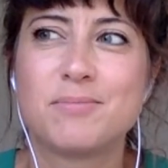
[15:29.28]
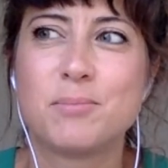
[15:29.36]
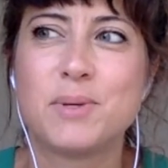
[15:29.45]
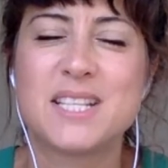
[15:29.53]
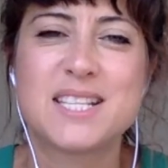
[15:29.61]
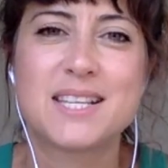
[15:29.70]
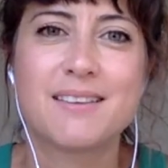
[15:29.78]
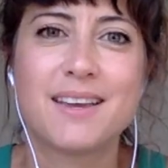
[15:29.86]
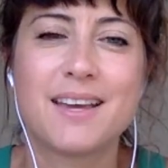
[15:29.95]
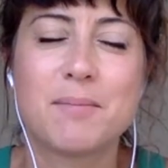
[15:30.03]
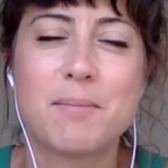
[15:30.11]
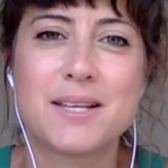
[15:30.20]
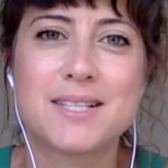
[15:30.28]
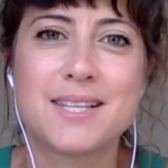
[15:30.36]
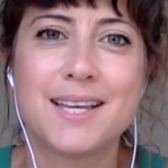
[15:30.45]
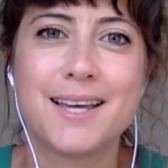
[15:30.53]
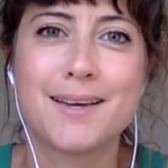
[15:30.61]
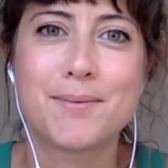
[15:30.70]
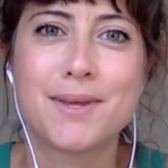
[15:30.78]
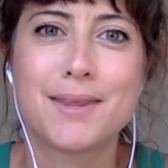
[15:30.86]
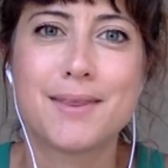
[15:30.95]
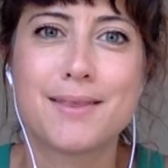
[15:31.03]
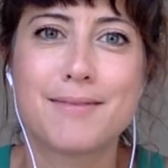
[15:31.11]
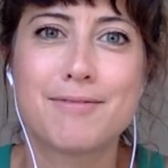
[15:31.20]
be silly and messy
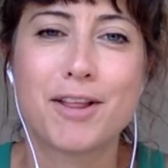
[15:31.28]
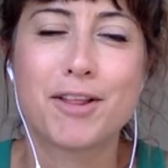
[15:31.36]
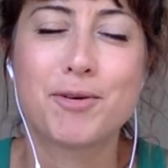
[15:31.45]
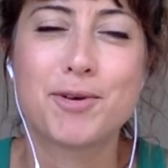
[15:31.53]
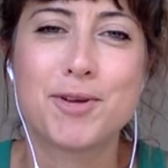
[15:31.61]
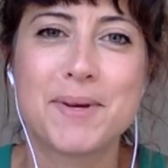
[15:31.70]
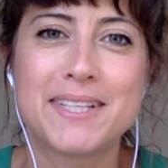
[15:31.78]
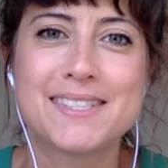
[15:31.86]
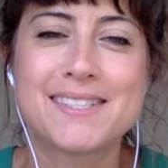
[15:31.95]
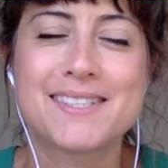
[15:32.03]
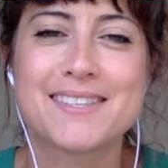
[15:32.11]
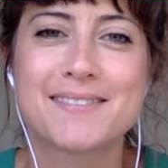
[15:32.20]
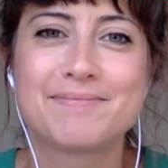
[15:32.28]
with fellow humans.